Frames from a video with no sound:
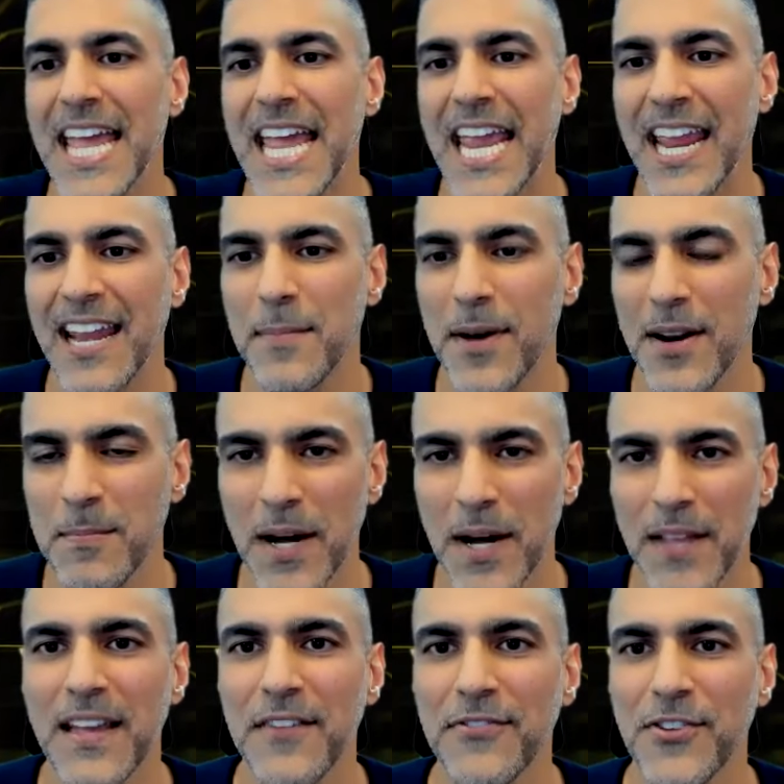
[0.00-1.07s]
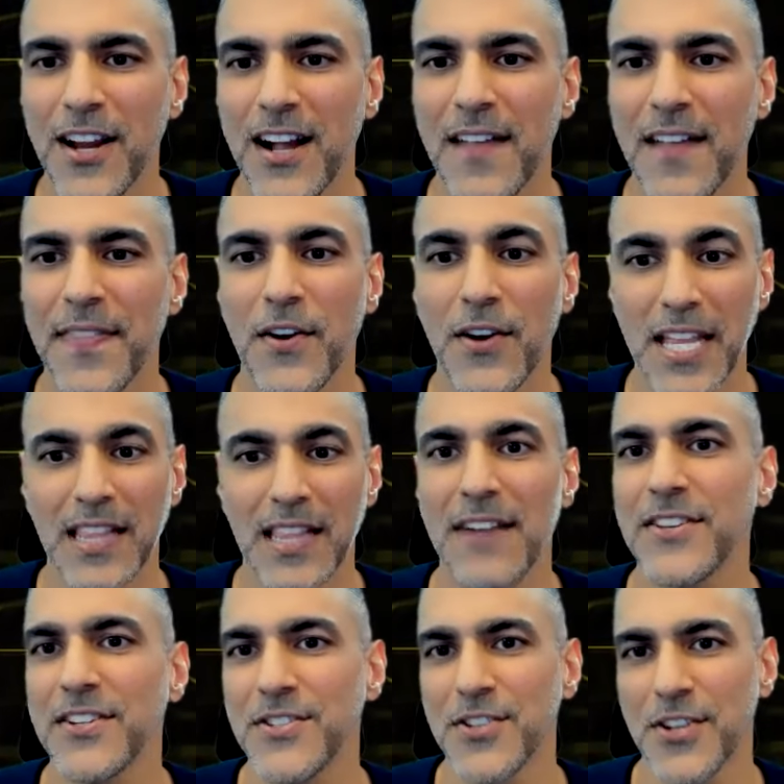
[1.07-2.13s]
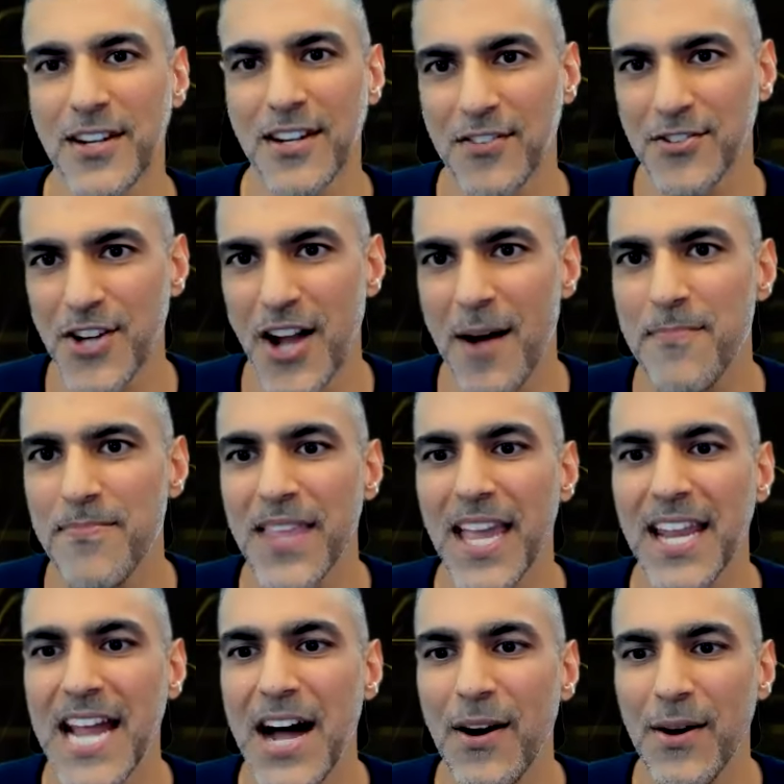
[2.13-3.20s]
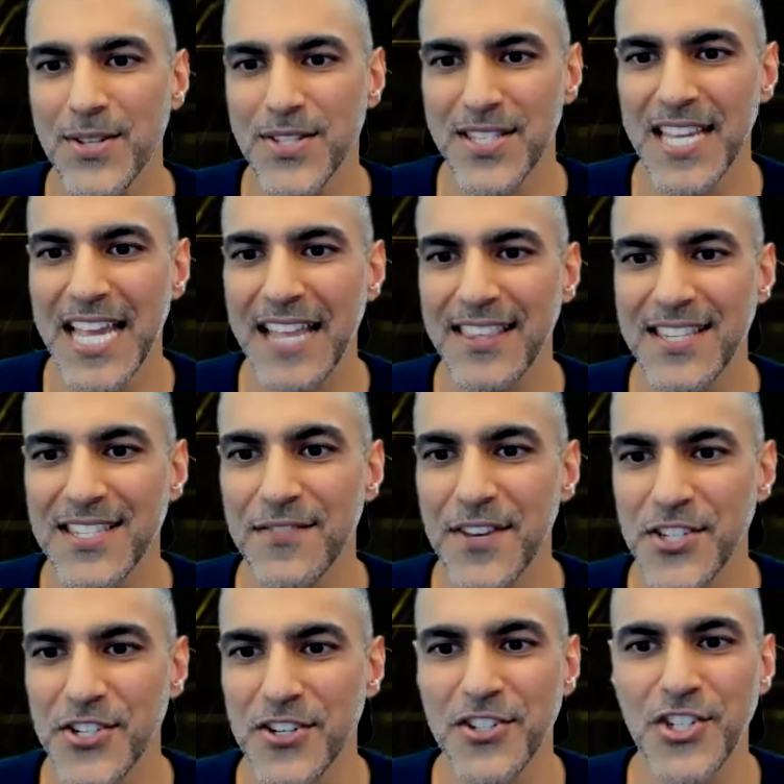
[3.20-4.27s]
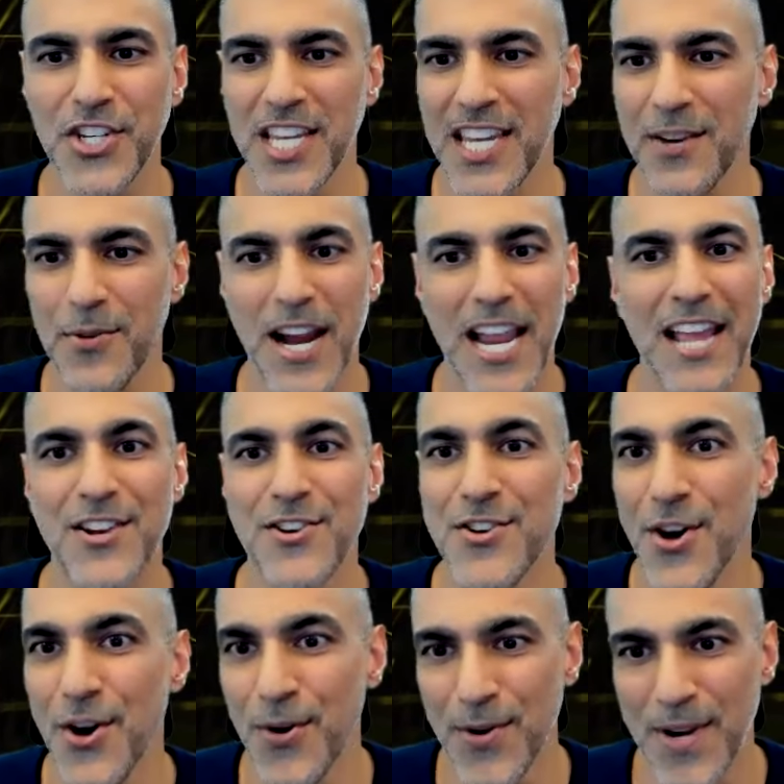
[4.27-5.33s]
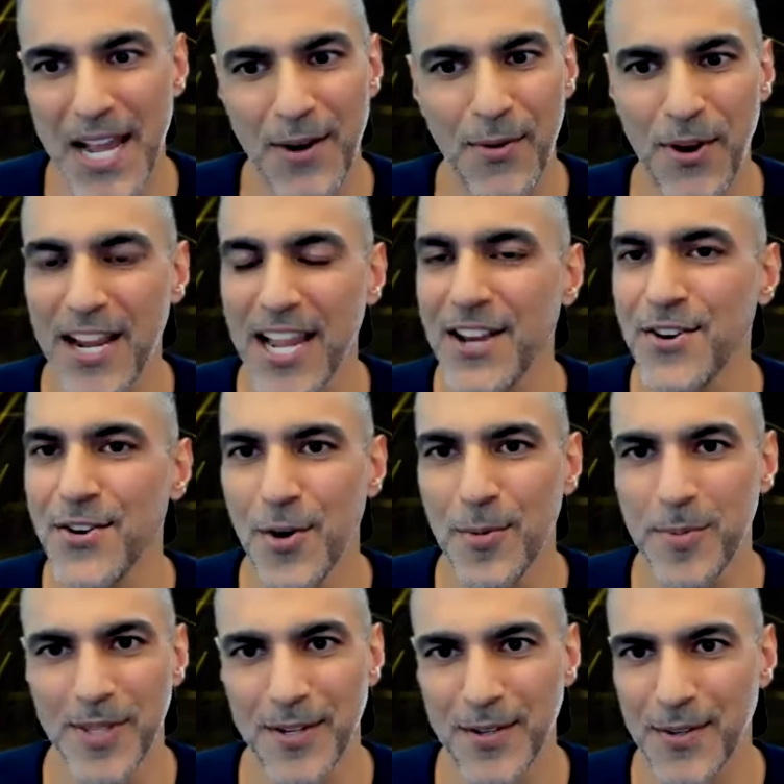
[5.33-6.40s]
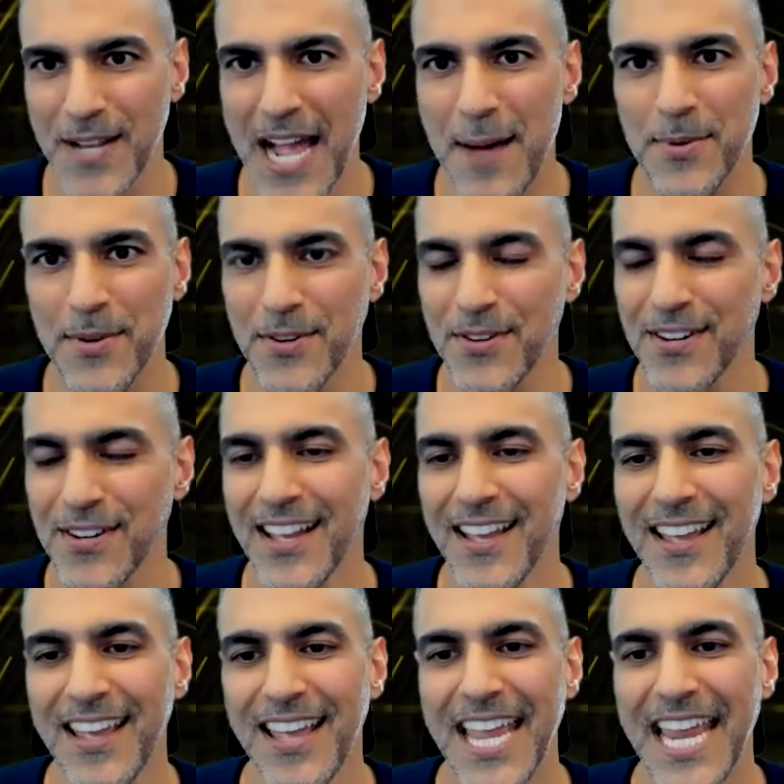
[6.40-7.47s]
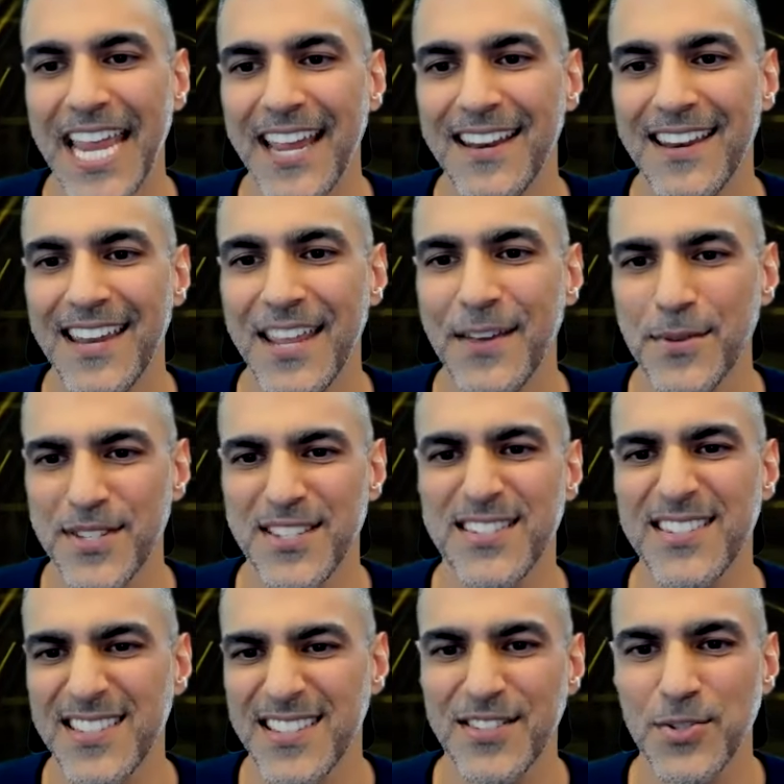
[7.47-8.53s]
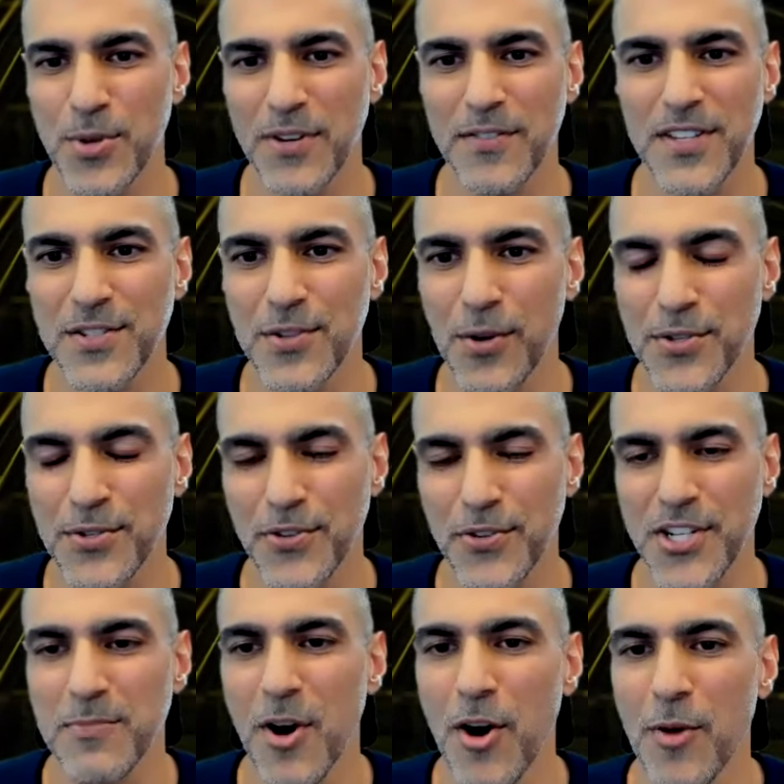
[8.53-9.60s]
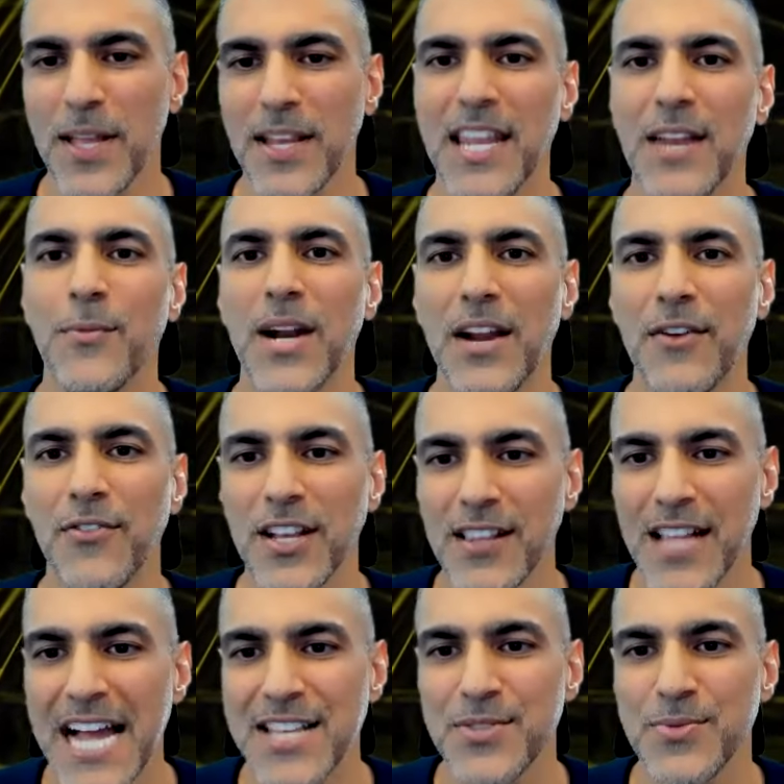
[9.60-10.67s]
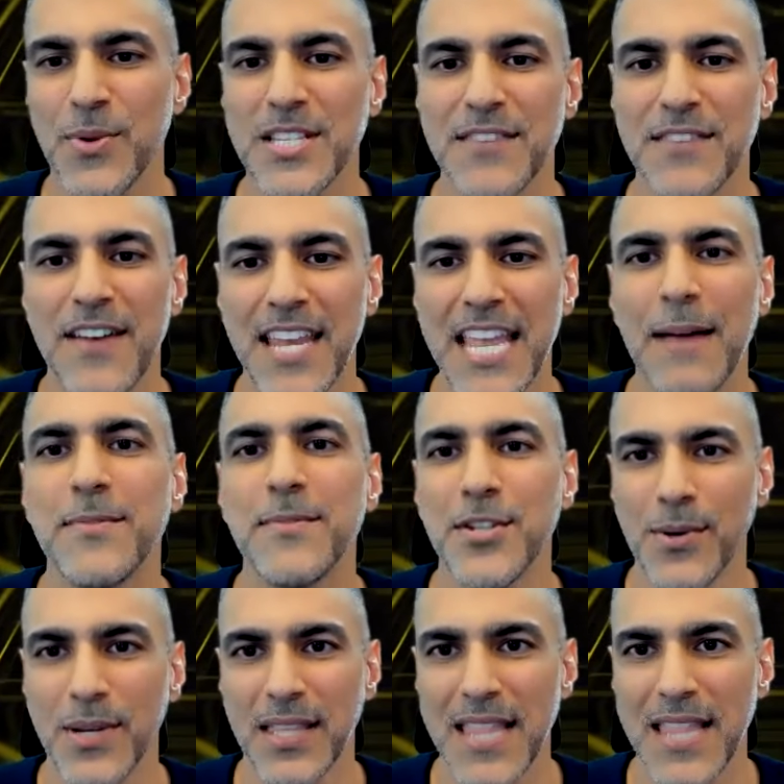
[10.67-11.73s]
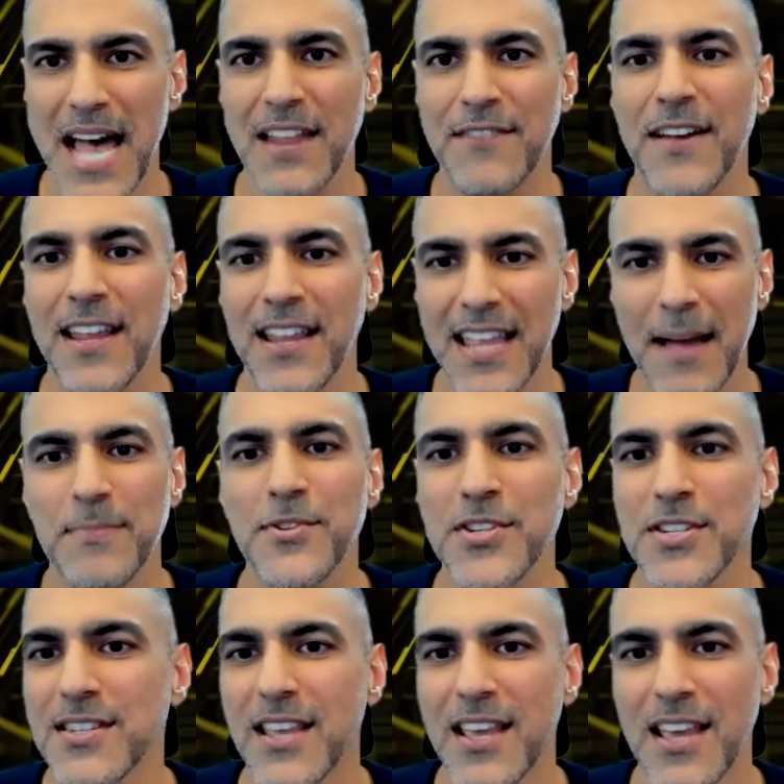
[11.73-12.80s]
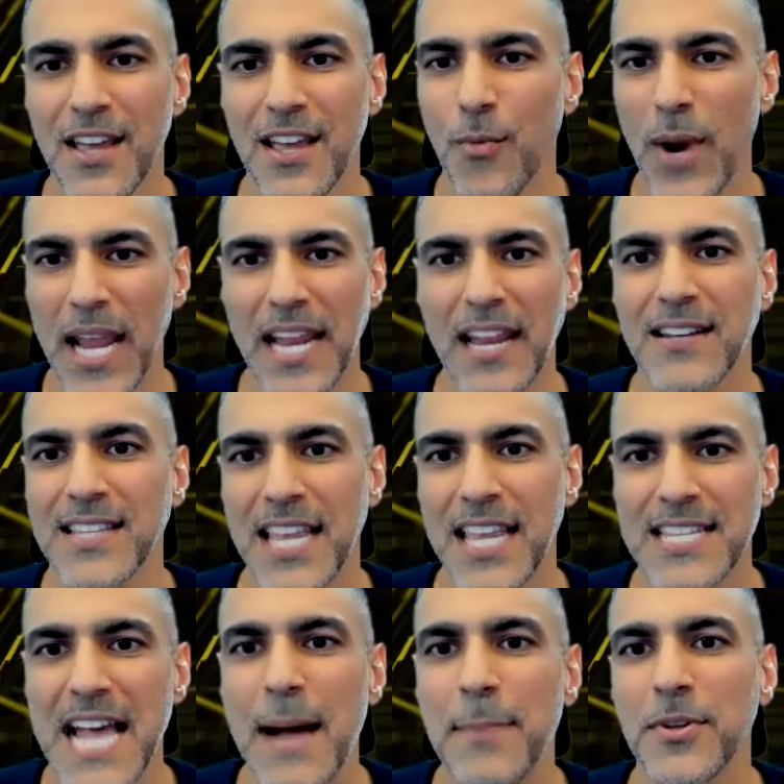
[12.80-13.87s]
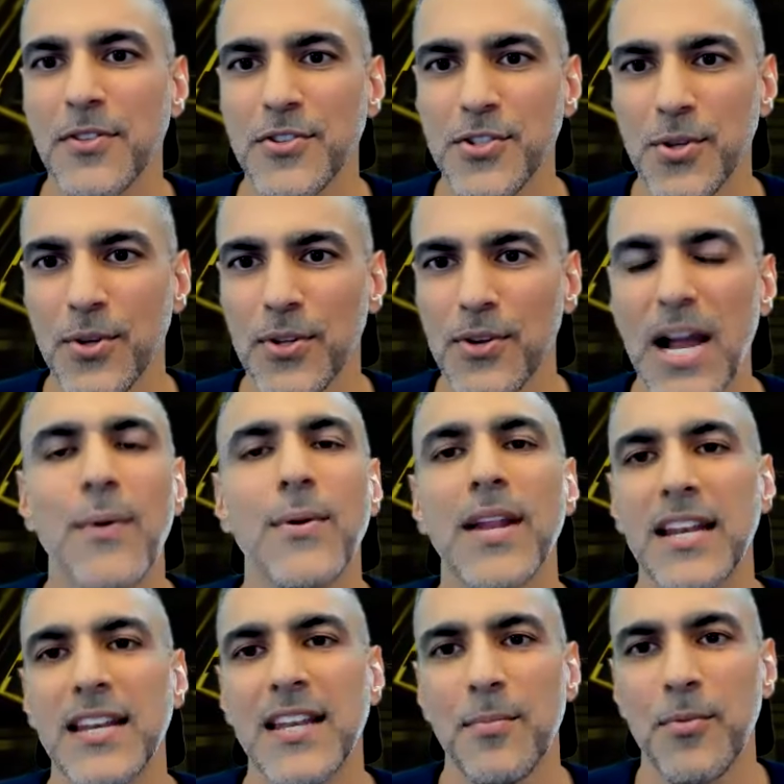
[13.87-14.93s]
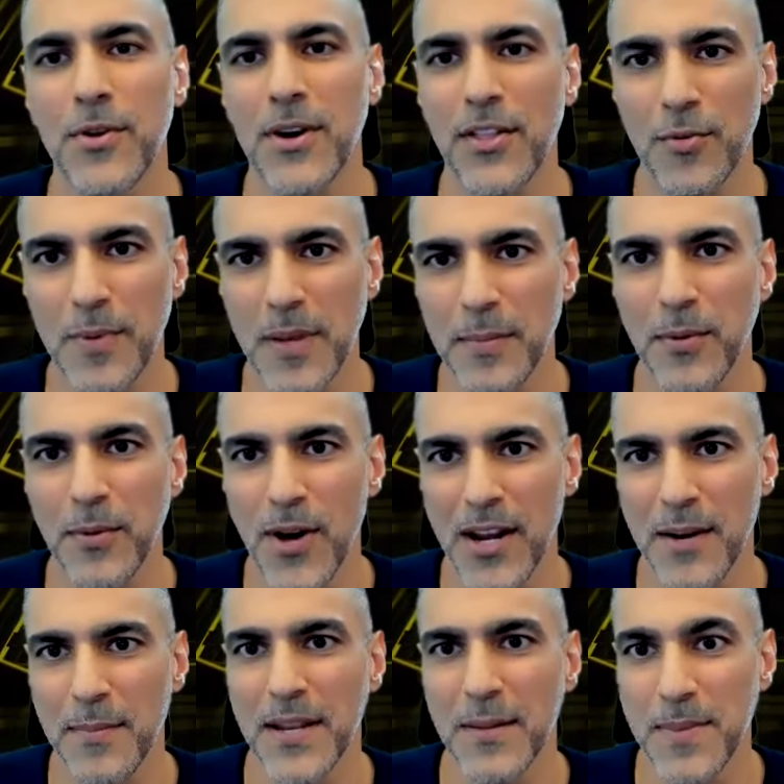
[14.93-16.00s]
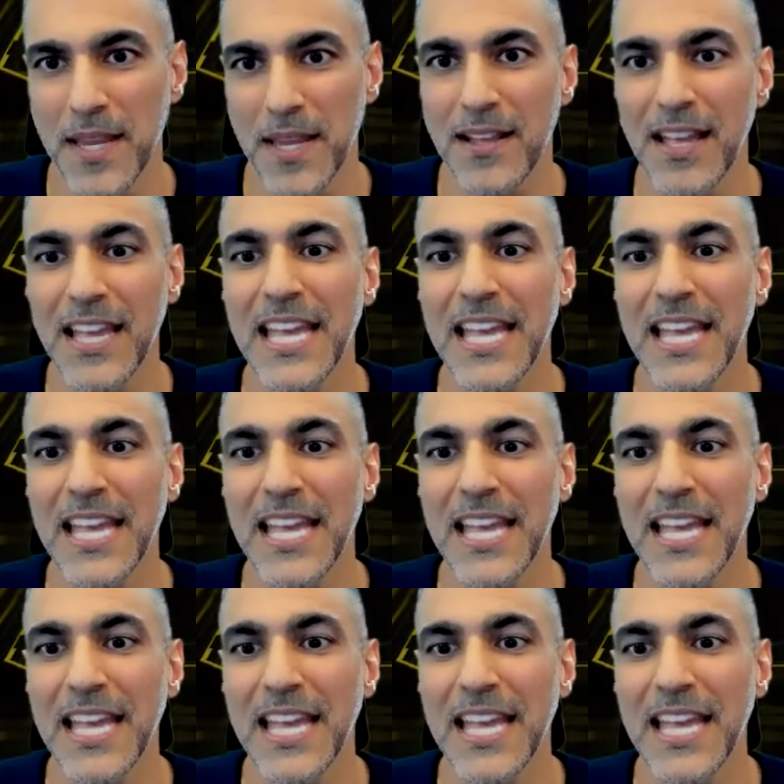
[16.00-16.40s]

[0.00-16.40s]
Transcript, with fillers: And about a month after I got there, he left and took another job. And now I was at this division of GE where I had no network, I had no political capital, and it was sort of a soul searching moment. And what I realized was if I kept doing that, if I kept just waiting to get tapped on the shoulder, I would end up where other people wanted me to be.